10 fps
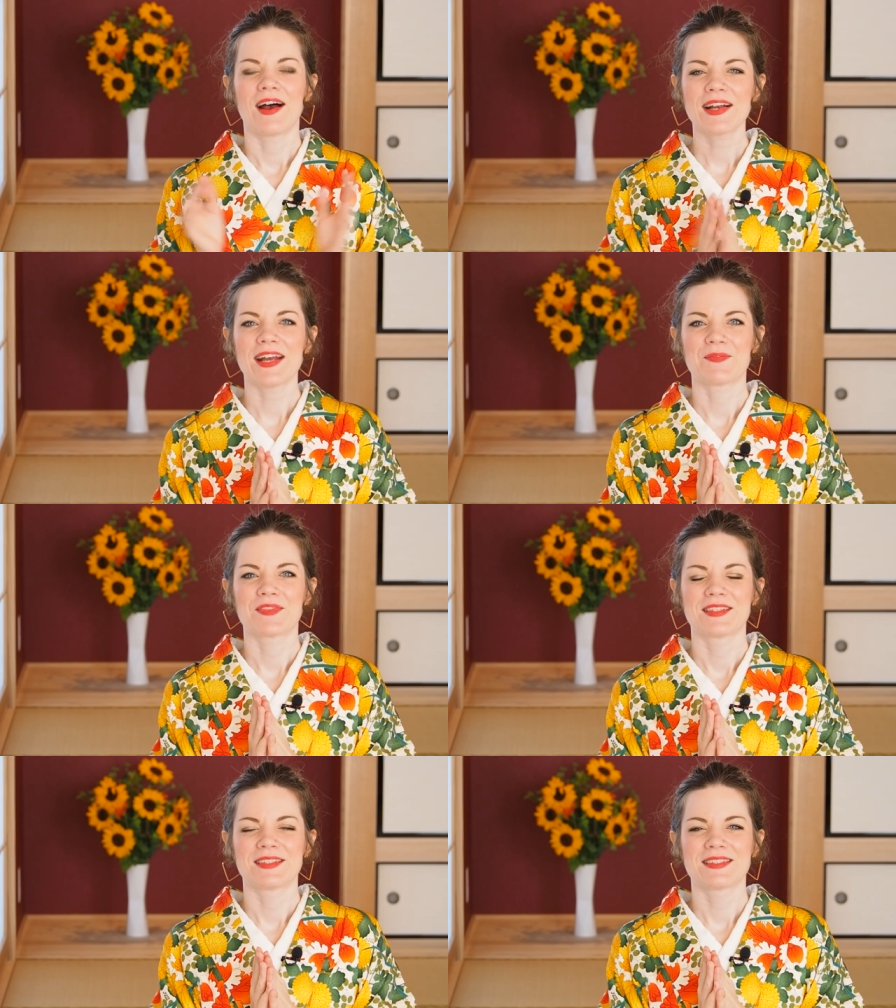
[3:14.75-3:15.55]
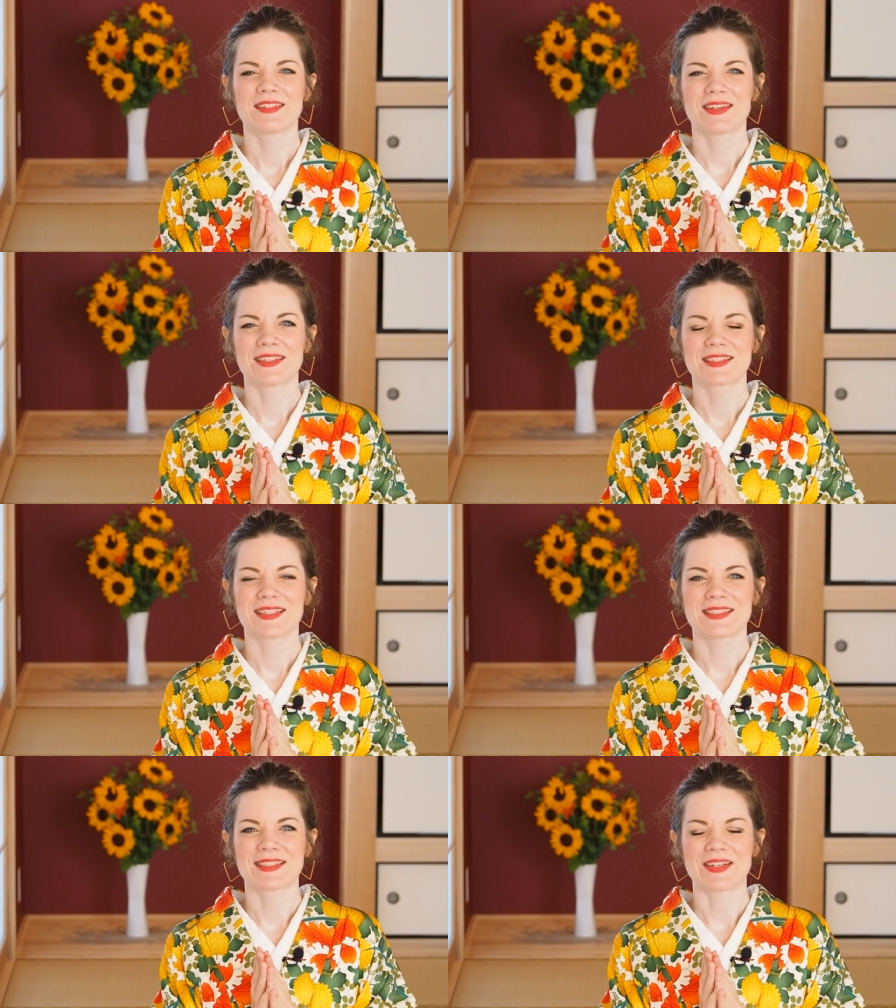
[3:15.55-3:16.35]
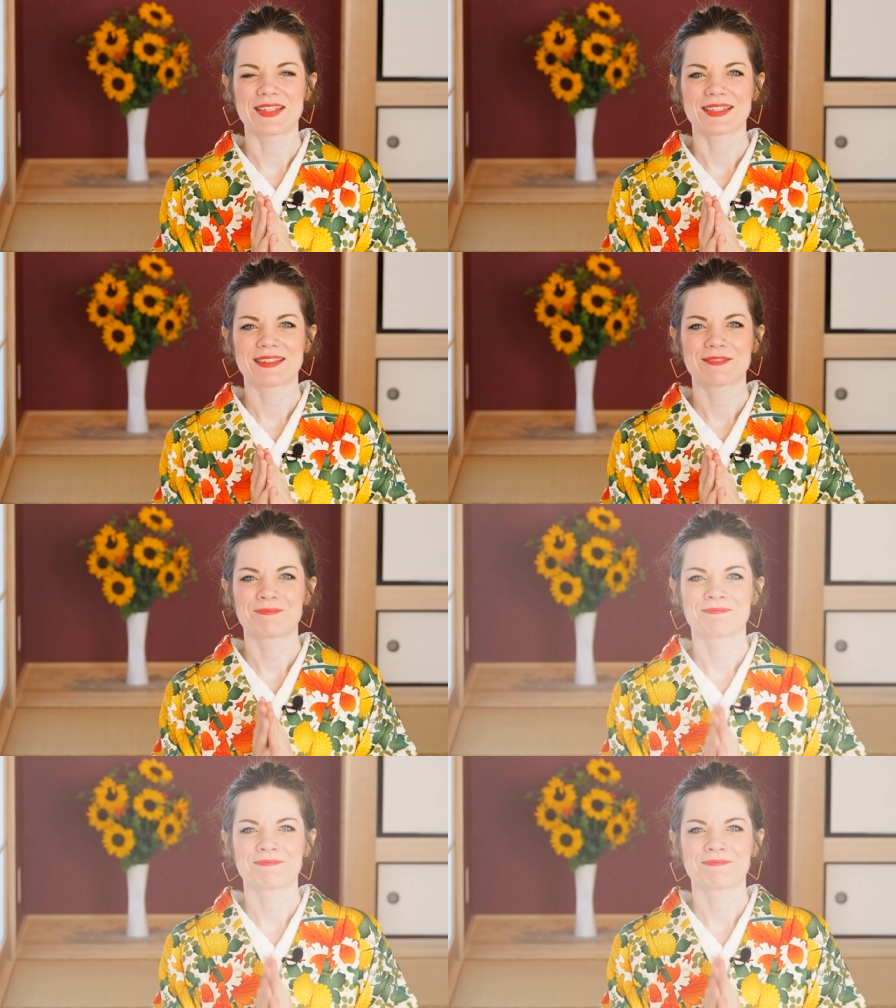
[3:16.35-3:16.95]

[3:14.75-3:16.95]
Okay, so let's get started.